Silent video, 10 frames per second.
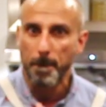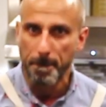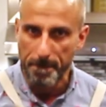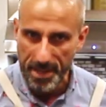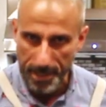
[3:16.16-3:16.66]

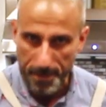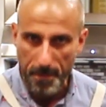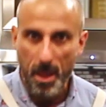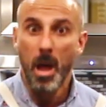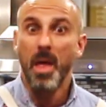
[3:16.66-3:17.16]
minute.
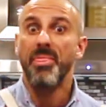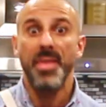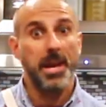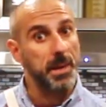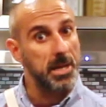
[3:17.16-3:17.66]

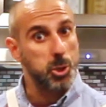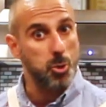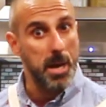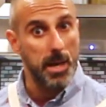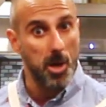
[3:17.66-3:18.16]
Then I'm going to
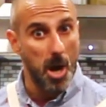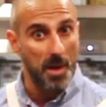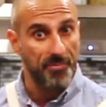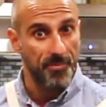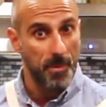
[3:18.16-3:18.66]
strain it
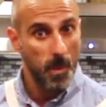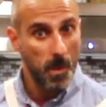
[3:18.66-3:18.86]
off.